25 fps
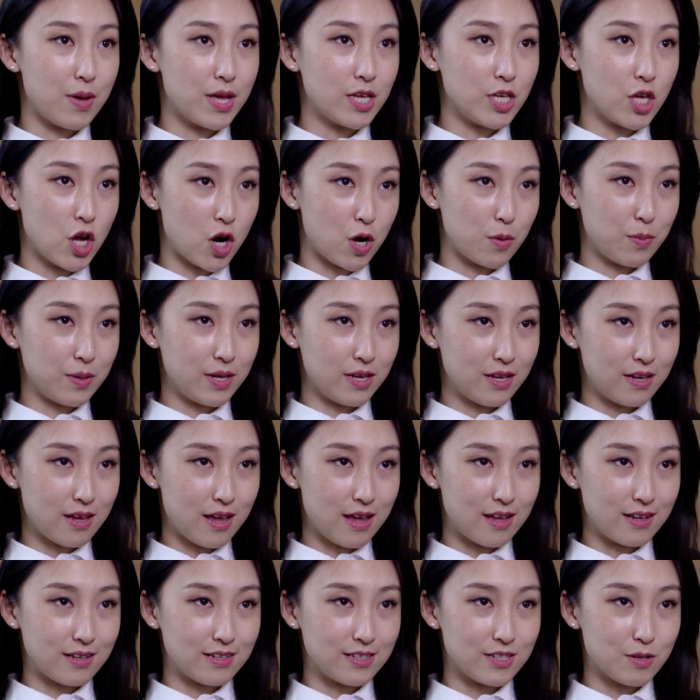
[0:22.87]
ERP
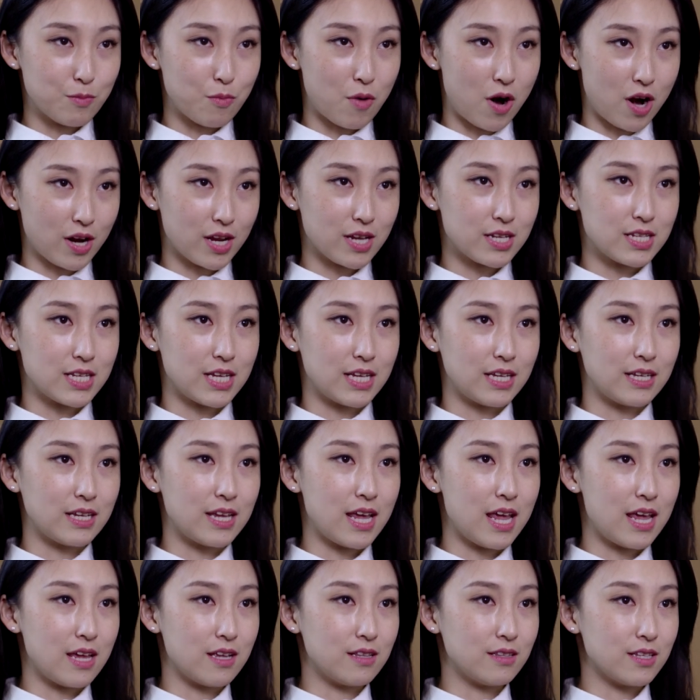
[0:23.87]
and marketing
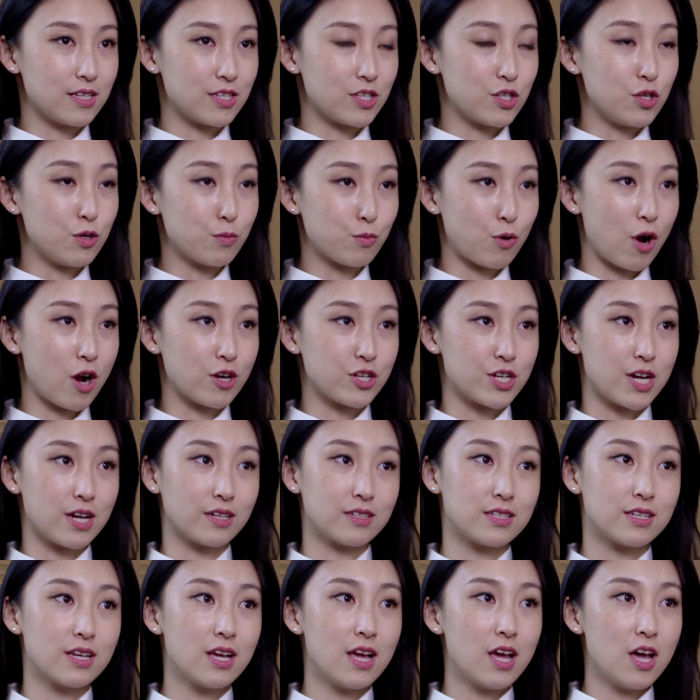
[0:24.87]
in this new
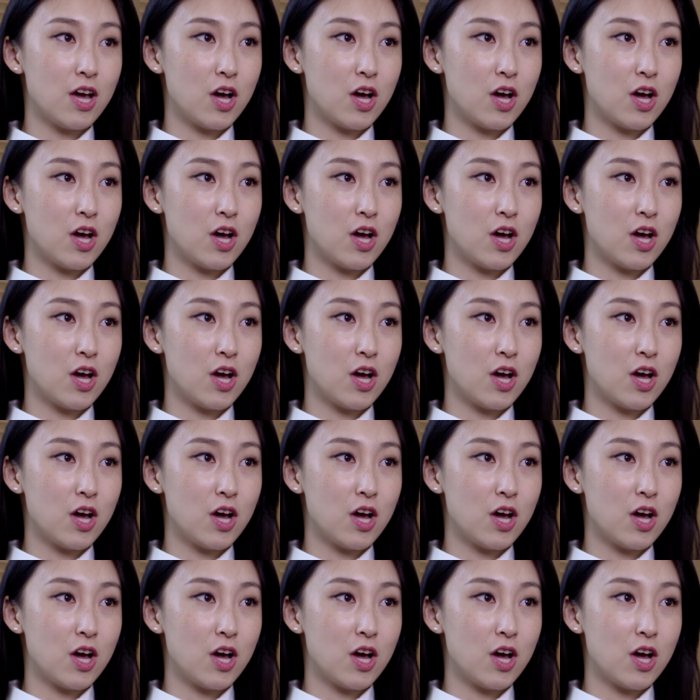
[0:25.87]
project